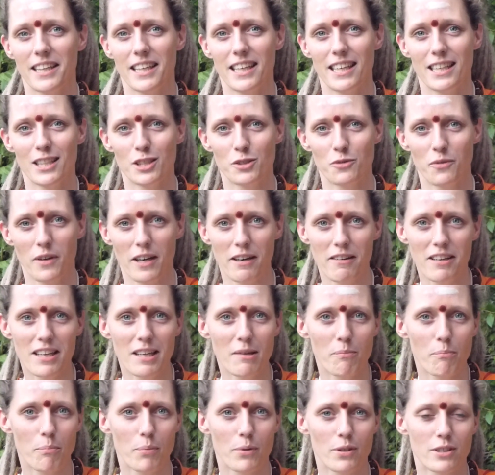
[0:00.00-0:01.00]
it is very
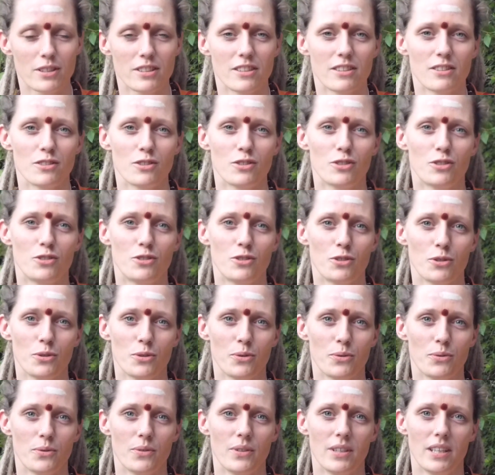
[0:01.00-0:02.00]
important
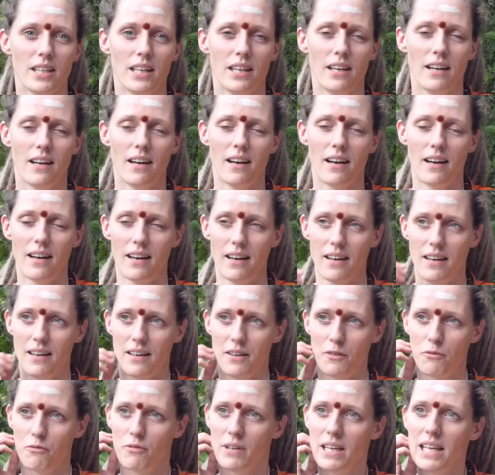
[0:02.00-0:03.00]
to
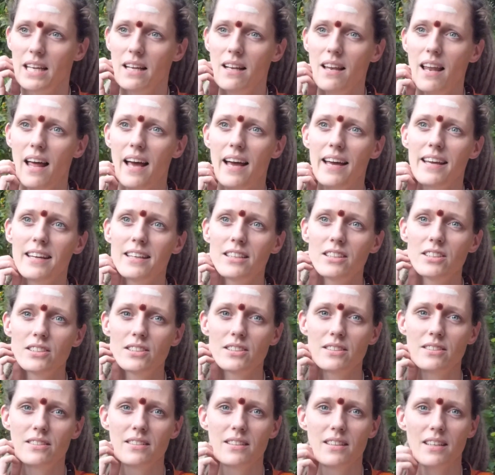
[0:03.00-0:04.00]

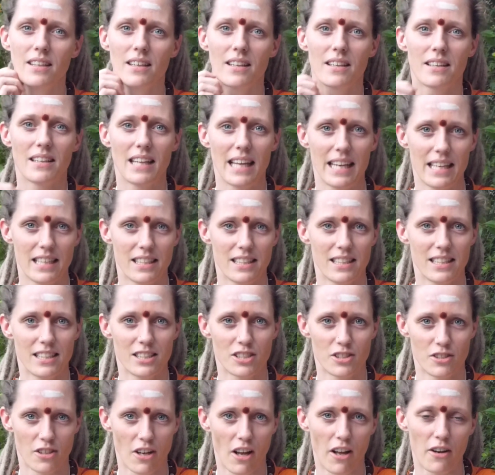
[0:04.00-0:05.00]
realize that it
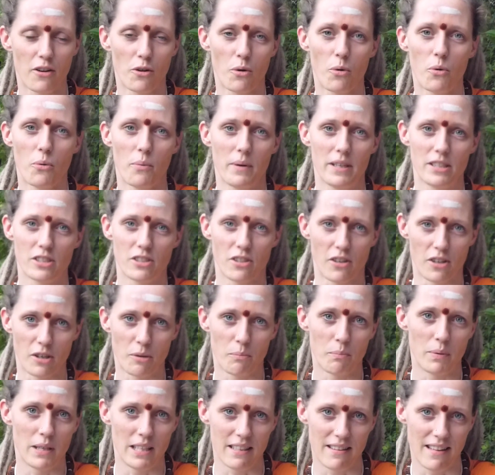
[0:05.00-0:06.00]
is not always going
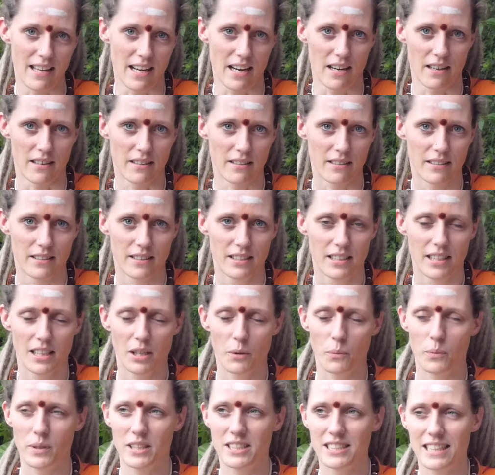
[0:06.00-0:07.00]
to be there.
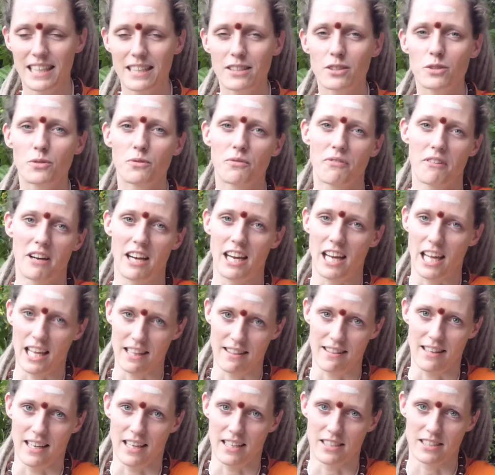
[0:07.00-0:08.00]
We tend to
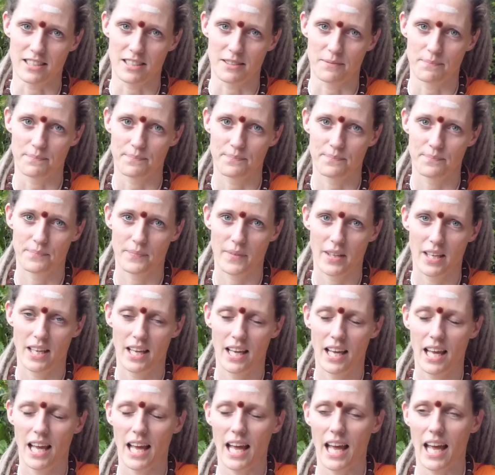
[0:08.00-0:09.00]
forget that.
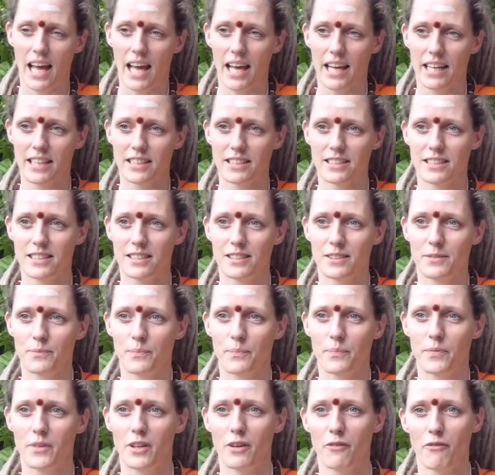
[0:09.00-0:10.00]
And
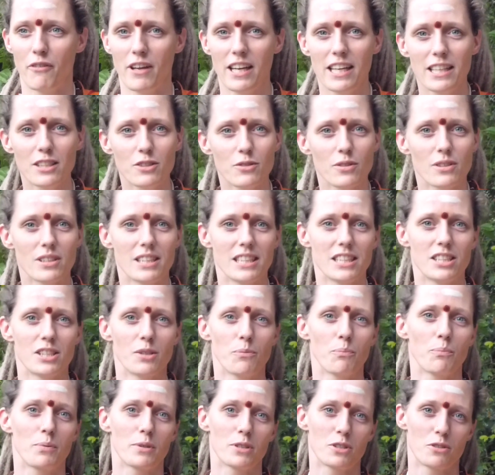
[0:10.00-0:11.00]
the Vedic
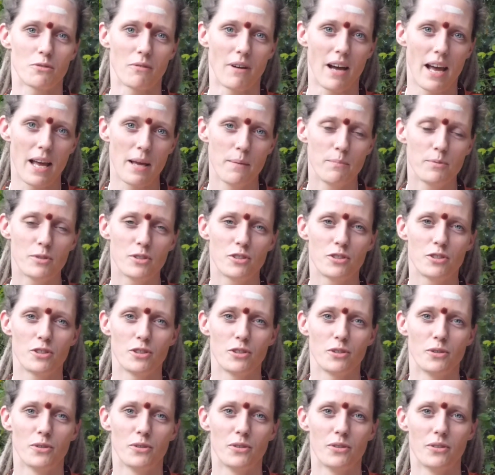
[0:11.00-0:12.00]
tradition prescribes
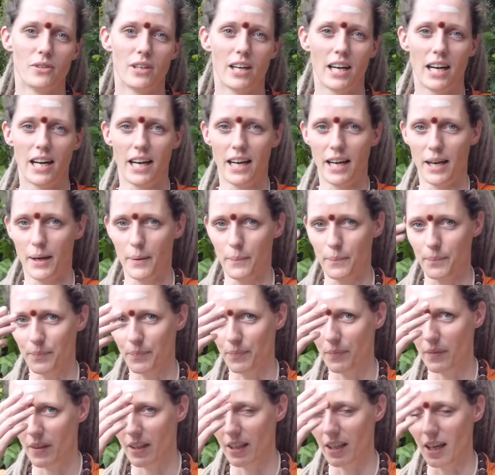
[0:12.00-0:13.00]
to
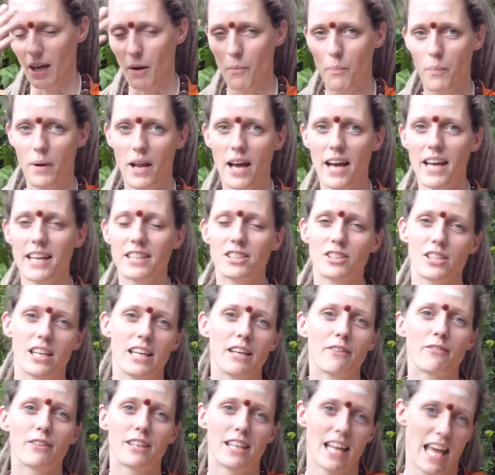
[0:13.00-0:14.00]
apply
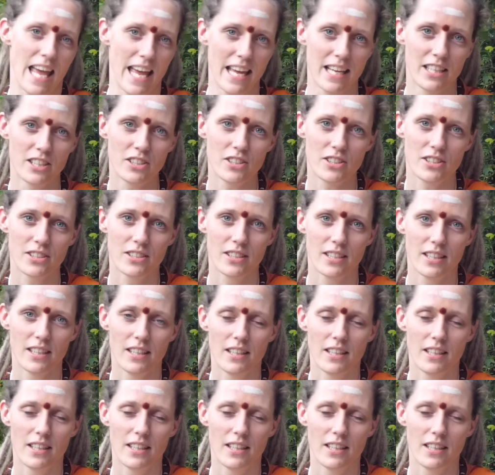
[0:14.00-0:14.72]
sacred ash